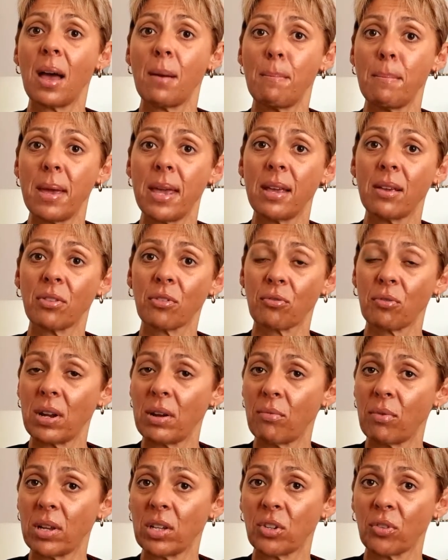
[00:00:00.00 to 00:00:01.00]

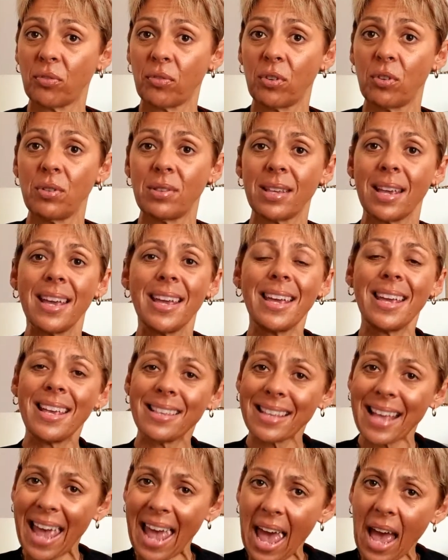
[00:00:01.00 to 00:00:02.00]
omega-3 rich foods
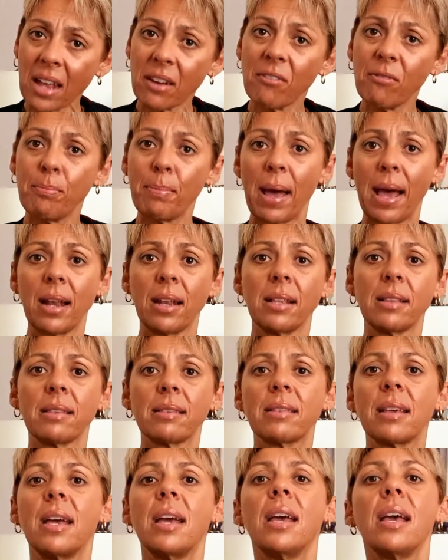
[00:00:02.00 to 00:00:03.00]
is out of balance,